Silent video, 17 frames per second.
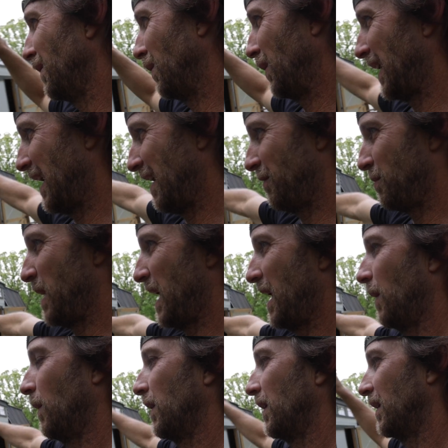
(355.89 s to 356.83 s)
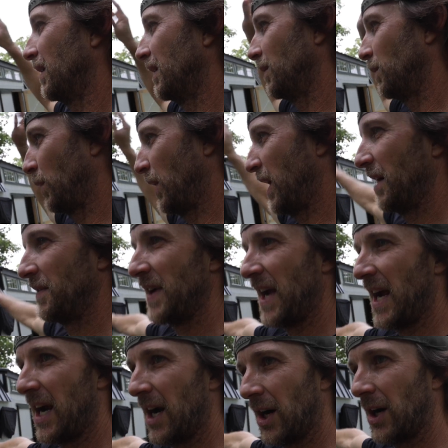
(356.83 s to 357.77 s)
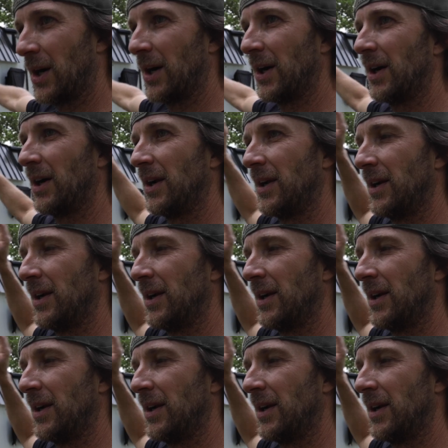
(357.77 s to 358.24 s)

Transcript: We'll have power, we'll have air.